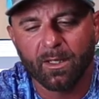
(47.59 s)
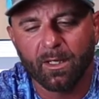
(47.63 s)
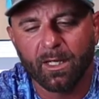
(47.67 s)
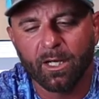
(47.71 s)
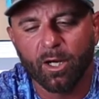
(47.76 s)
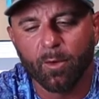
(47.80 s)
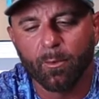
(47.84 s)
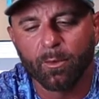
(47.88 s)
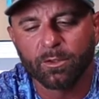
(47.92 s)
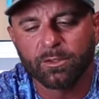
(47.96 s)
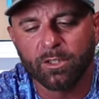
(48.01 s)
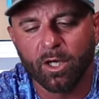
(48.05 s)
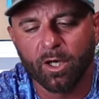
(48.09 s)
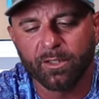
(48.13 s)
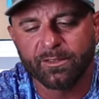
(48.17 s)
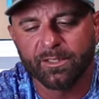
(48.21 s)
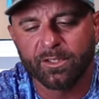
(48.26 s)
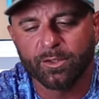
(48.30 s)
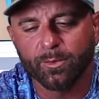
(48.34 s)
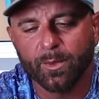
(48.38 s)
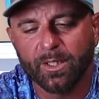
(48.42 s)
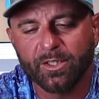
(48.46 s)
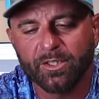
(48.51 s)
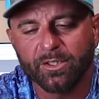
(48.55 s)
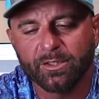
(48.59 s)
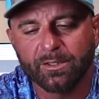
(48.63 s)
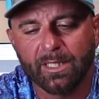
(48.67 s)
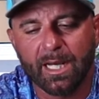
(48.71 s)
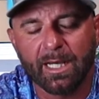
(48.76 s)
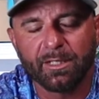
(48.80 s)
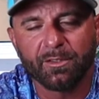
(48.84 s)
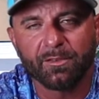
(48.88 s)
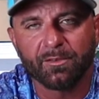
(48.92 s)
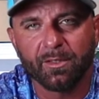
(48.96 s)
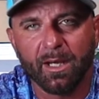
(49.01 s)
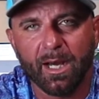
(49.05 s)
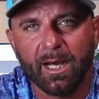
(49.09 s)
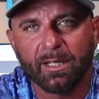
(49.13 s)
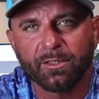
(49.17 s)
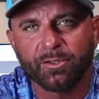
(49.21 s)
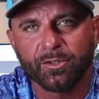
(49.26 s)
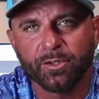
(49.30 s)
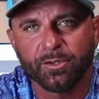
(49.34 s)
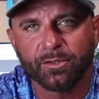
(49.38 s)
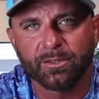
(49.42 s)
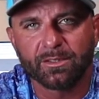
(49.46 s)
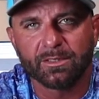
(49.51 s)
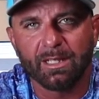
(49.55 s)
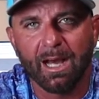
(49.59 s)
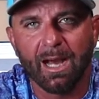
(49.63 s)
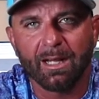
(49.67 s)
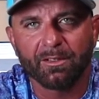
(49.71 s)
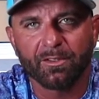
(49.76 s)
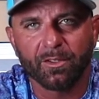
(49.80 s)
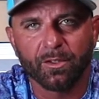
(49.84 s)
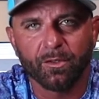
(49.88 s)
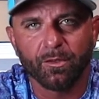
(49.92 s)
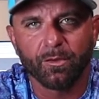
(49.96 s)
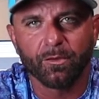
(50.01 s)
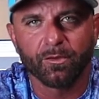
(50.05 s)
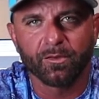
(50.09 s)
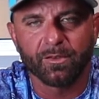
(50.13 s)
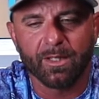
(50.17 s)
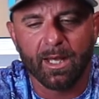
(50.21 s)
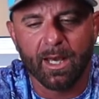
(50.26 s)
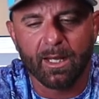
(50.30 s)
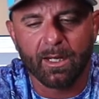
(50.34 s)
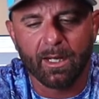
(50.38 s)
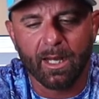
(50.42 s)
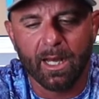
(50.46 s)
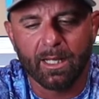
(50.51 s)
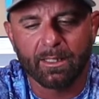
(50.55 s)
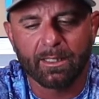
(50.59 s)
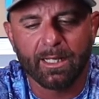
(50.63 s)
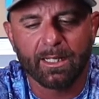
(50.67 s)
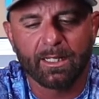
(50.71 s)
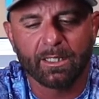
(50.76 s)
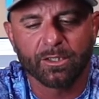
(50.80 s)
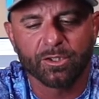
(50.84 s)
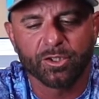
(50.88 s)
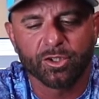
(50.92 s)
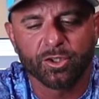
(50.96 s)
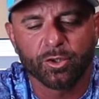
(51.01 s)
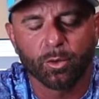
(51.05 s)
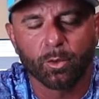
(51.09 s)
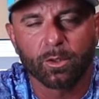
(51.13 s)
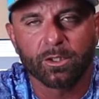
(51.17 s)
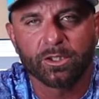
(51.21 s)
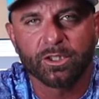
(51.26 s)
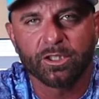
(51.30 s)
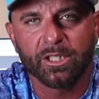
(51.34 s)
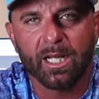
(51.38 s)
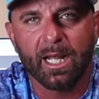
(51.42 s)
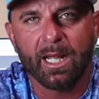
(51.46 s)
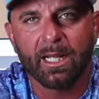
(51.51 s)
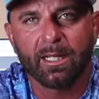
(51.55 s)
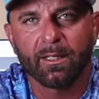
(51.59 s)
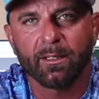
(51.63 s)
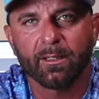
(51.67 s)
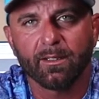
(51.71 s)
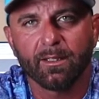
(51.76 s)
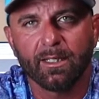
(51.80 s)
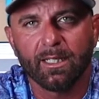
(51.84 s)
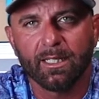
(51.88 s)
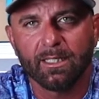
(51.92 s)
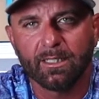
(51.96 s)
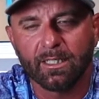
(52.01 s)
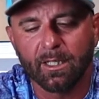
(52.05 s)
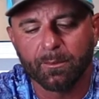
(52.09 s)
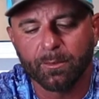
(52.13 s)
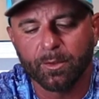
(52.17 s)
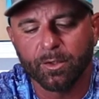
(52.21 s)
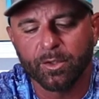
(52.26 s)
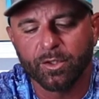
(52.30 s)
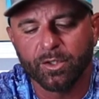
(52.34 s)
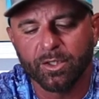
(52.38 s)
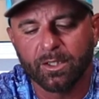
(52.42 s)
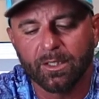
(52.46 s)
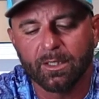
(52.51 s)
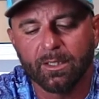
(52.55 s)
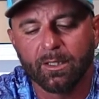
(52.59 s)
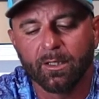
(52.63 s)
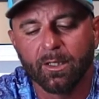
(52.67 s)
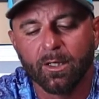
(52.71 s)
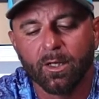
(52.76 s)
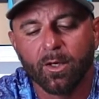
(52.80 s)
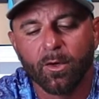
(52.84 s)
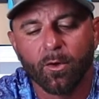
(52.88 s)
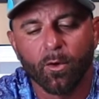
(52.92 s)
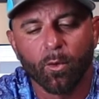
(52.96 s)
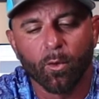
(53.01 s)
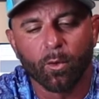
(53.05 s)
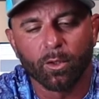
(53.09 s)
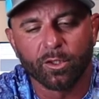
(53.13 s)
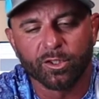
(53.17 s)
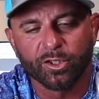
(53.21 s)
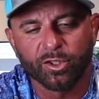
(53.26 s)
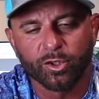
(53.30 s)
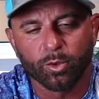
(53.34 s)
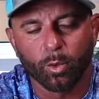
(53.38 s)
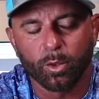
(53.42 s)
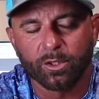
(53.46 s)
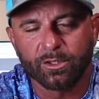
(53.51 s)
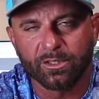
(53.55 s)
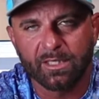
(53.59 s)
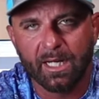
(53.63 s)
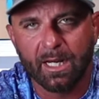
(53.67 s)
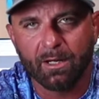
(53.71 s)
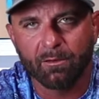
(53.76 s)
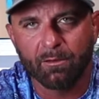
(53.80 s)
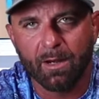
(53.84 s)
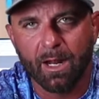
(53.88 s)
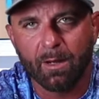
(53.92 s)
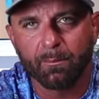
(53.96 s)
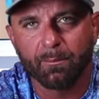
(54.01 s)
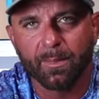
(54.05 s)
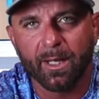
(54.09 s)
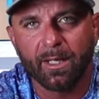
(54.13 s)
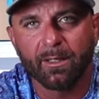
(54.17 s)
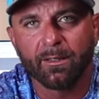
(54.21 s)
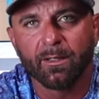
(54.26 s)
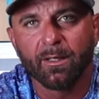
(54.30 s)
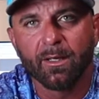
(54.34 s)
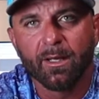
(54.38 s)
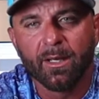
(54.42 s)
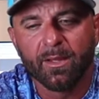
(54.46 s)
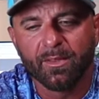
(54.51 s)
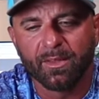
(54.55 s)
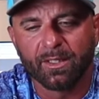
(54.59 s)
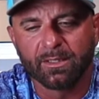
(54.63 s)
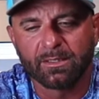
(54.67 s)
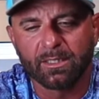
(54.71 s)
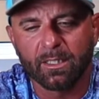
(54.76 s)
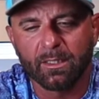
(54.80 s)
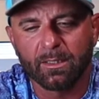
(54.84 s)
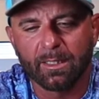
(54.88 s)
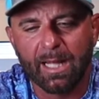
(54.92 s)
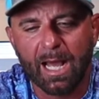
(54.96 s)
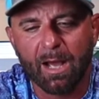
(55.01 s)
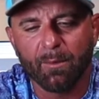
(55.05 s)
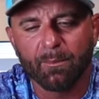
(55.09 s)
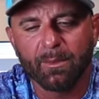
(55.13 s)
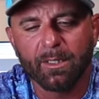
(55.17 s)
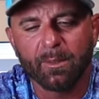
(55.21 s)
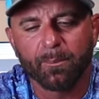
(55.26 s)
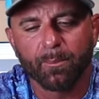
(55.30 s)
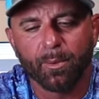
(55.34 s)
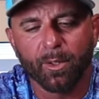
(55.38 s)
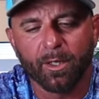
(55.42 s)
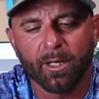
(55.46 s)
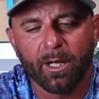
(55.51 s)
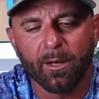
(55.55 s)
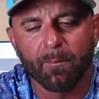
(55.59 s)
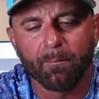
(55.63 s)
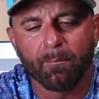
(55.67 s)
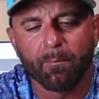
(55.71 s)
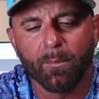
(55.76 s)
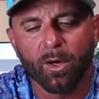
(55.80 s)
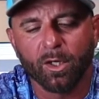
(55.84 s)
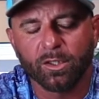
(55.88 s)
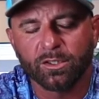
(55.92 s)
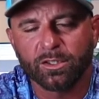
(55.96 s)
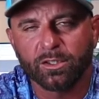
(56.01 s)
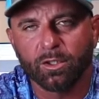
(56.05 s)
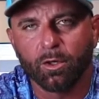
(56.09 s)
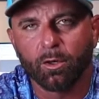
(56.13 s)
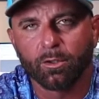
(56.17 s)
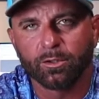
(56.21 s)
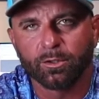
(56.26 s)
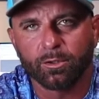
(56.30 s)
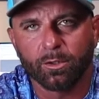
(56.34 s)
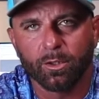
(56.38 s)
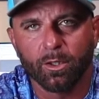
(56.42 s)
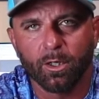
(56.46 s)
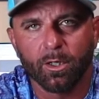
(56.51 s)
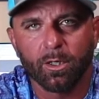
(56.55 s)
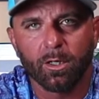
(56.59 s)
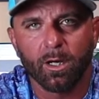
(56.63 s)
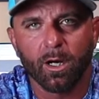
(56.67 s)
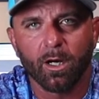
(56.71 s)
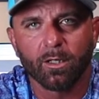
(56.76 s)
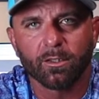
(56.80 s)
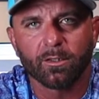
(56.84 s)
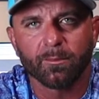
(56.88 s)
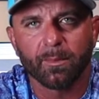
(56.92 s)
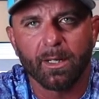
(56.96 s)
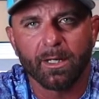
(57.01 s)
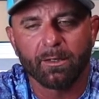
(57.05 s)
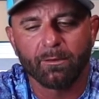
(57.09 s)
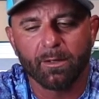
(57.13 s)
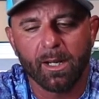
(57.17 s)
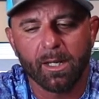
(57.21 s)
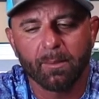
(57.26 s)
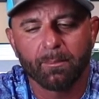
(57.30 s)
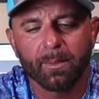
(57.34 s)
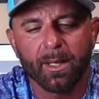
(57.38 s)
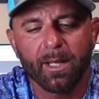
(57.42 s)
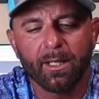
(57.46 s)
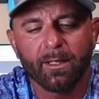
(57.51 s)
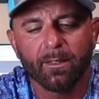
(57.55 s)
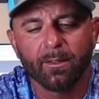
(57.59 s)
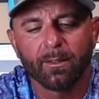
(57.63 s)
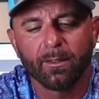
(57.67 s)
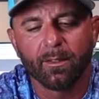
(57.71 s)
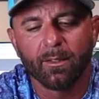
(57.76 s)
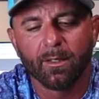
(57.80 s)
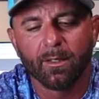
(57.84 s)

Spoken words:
In almost all situations, I choose not to use that. I like a short shank EWG or a short shank round bend. This will allow me to put a much larger hook onto my crankbait.